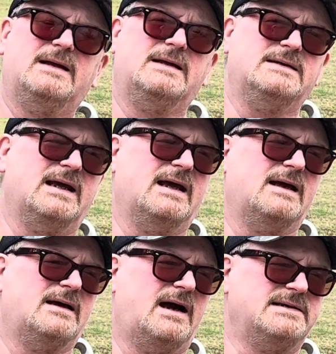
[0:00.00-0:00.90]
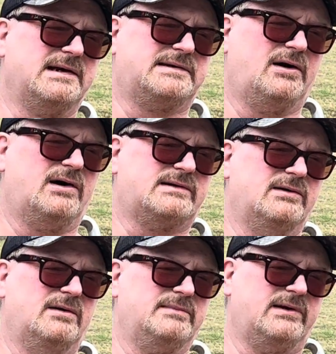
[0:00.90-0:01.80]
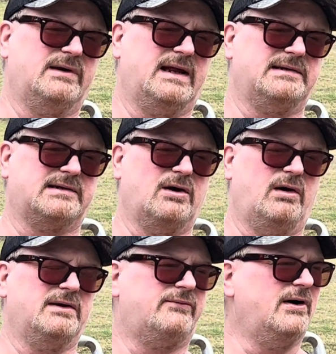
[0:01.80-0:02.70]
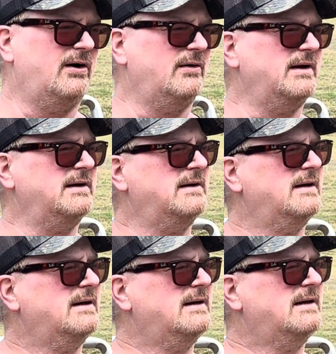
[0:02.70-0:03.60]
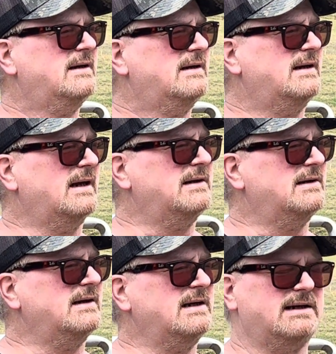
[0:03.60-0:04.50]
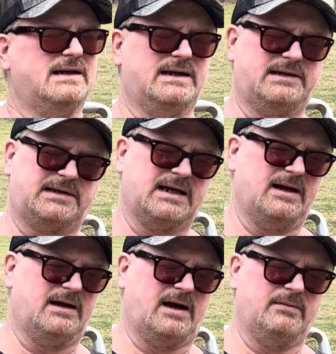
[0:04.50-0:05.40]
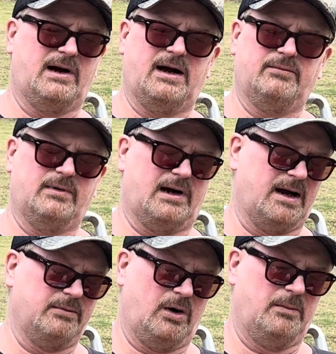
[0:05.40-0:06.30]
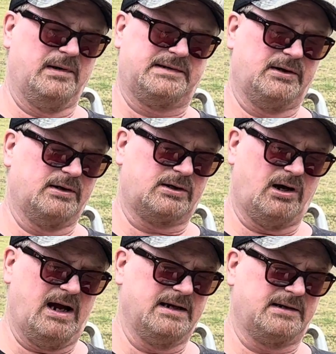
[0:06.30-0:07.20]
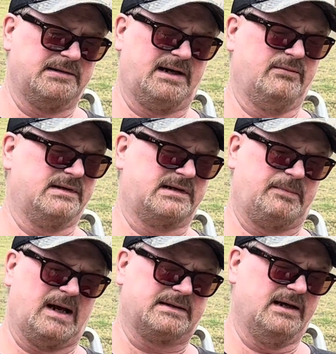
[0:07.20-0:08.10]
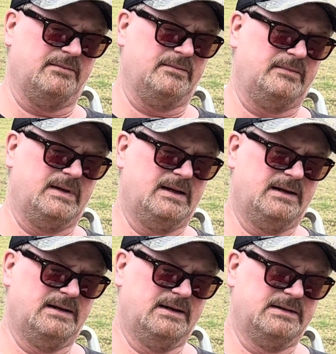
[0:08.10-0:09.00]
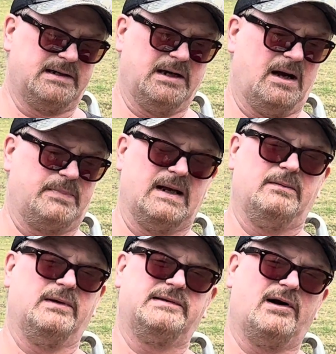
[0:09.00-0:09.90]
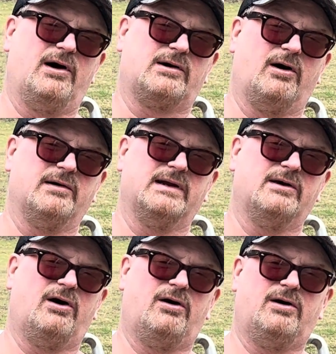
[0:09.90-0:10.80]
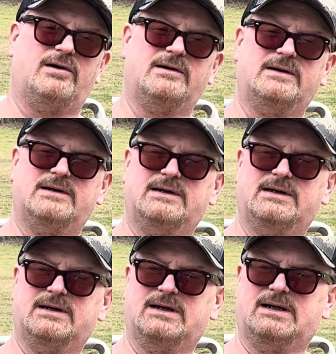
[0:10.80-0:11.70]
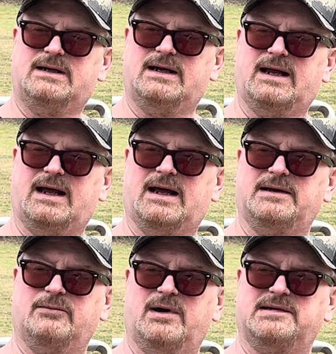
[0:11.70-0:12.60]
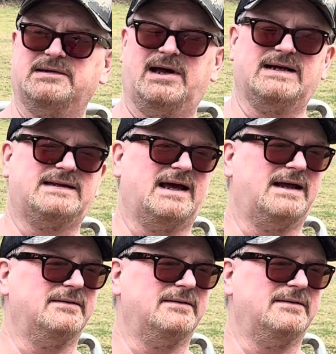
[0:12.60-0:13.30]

Yeah, I just talked to him 2 days ago on the phone, and he said I almost started crying because I was expecting him to not be able to talk hardly at all, and it wasn't like that.